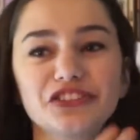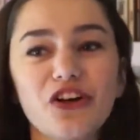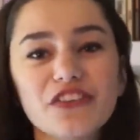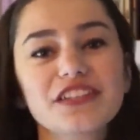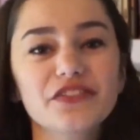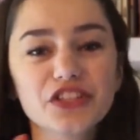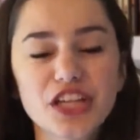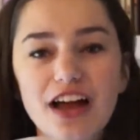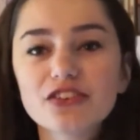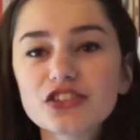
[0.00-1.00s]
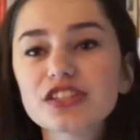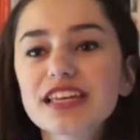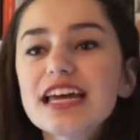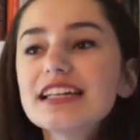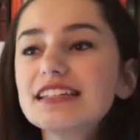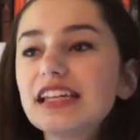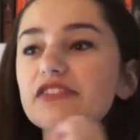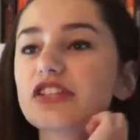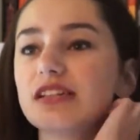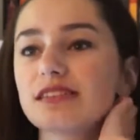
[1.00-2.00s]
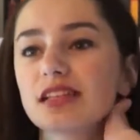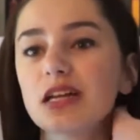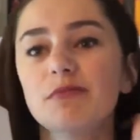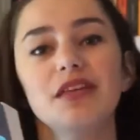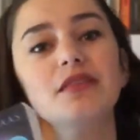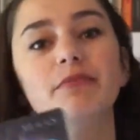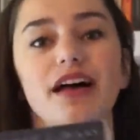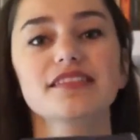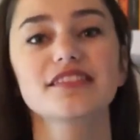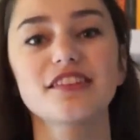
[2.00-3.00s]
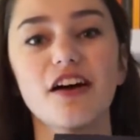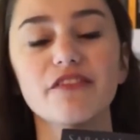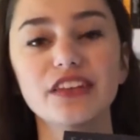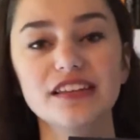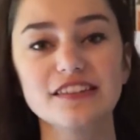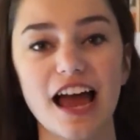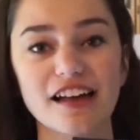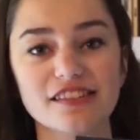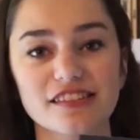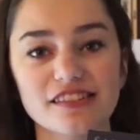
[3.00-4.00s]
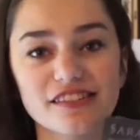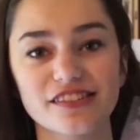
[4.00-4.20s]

There's all these different challenges to see if she's gonna be the best of the assassin,